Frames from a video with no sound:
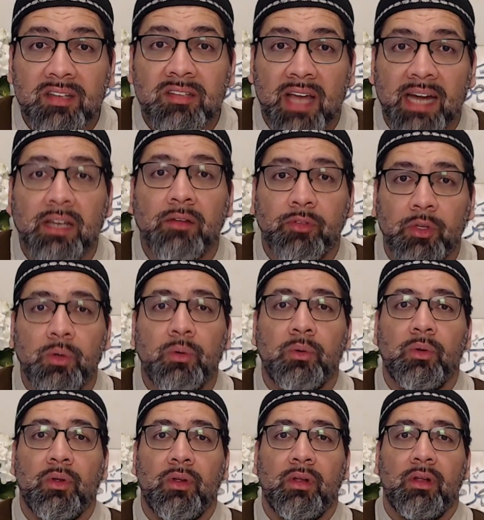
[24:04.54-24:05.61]
of you,
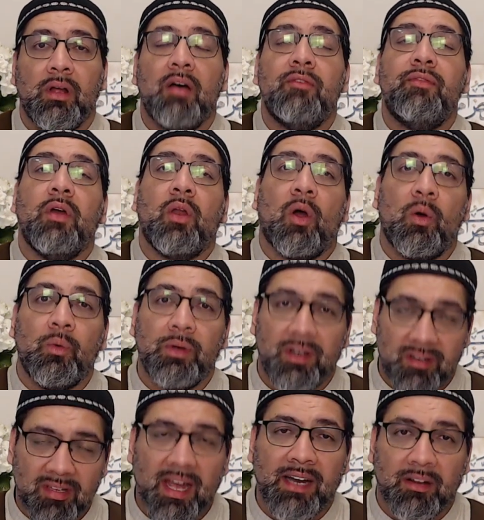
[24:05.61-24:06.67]
a Fir'aun
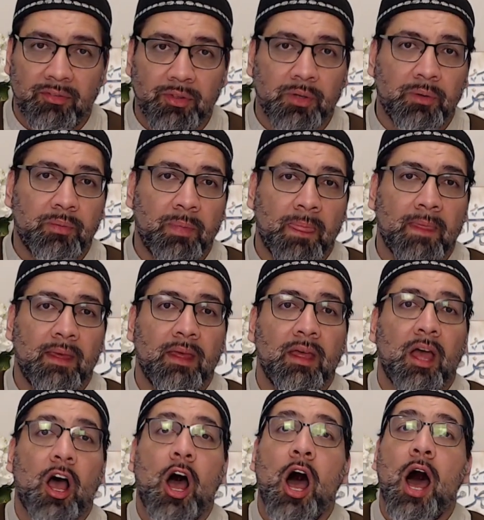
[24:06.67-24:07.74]
inside of you, a
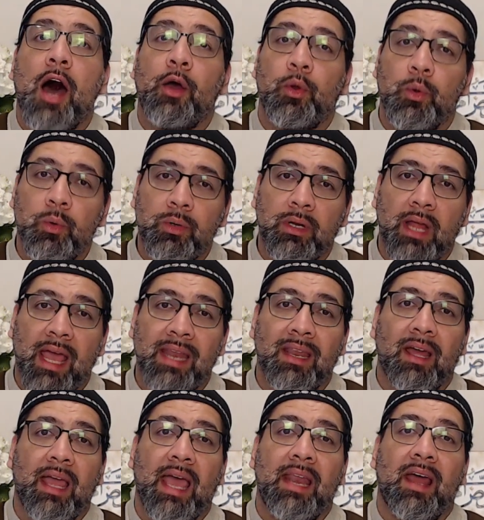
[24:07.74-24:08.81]
Harun and
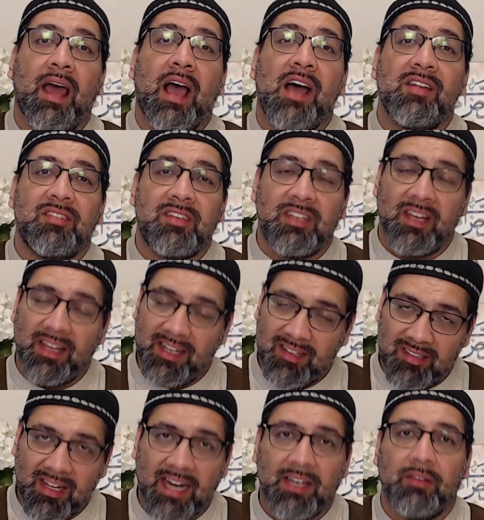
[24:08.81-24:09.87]
a Asiya
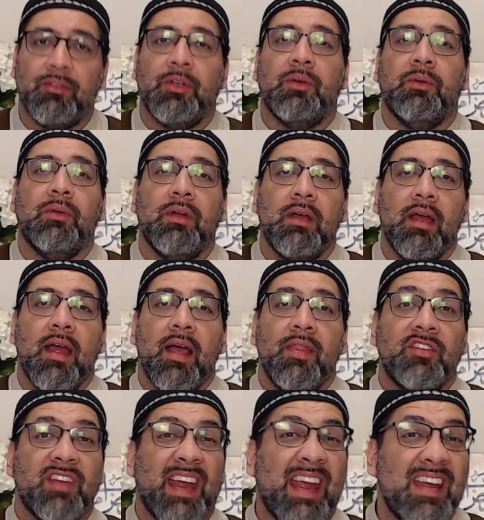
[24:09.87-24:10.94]
inside of you. There's
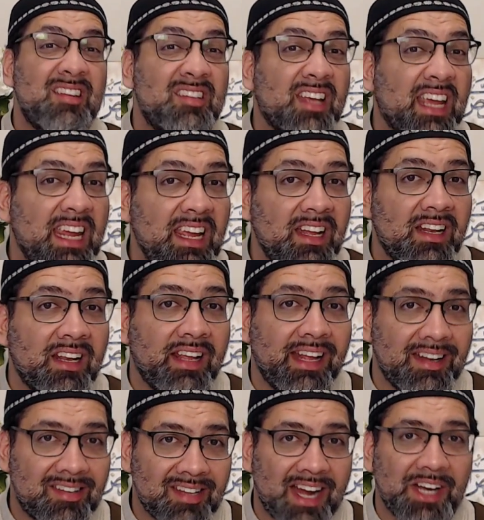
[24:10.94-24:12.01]
a Hizqil
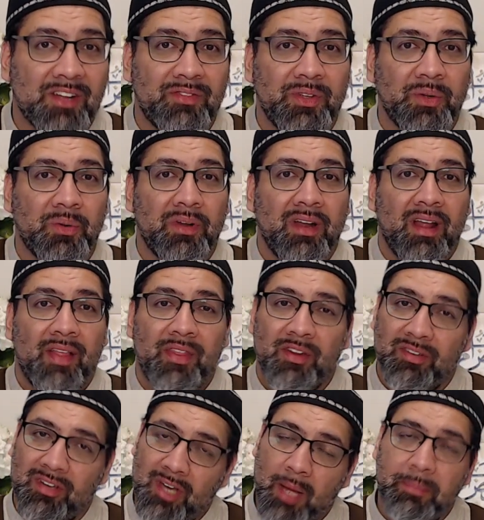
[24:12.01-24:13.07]
inside of you. There's a
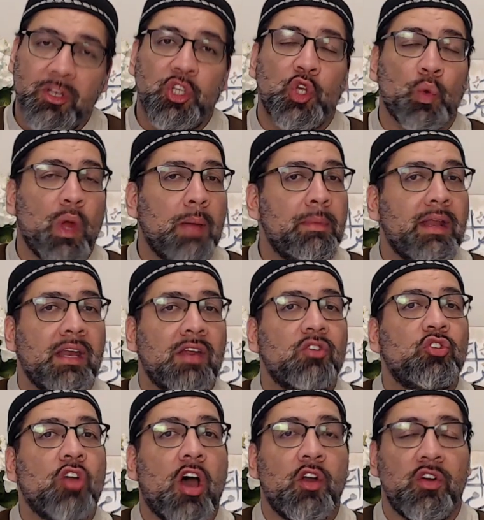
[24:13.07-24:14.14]
Nabi Shuaib and his
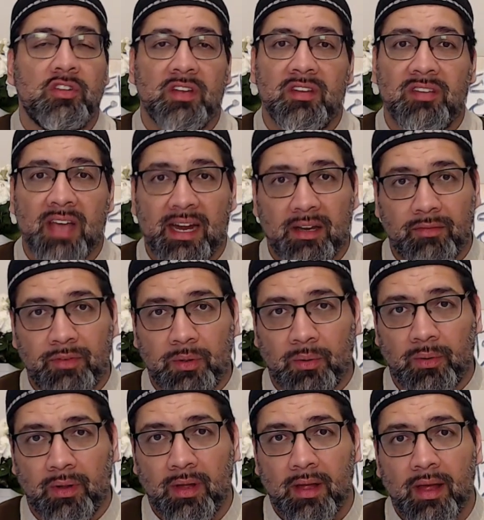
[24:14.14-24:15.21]
daughters inside of you.
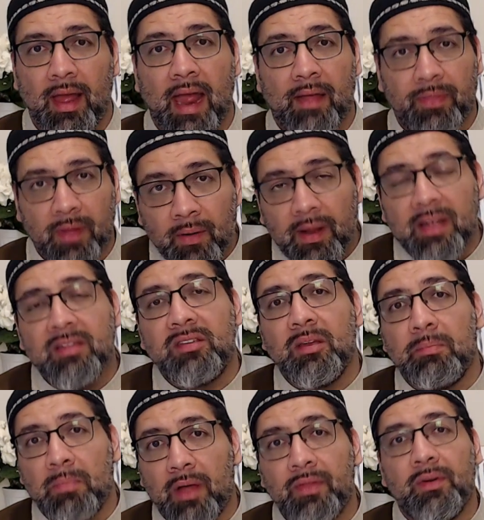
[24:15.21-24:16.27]
And there is the
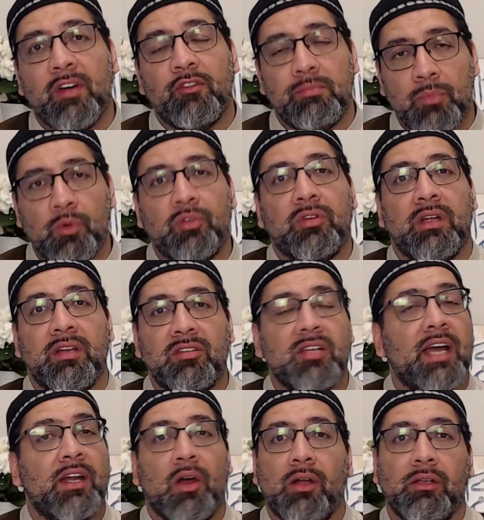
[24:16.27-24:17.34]
mother of Musa inside
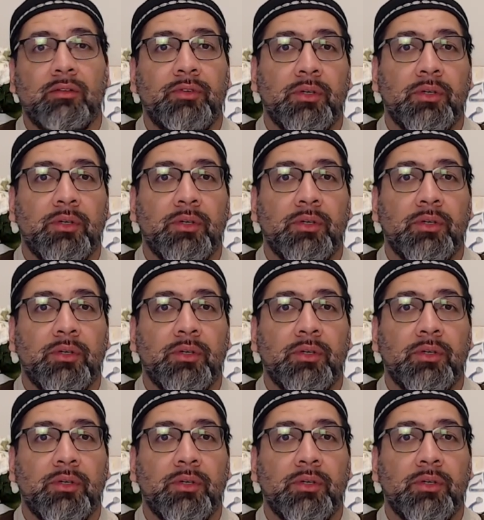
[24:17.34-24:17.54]
all of you.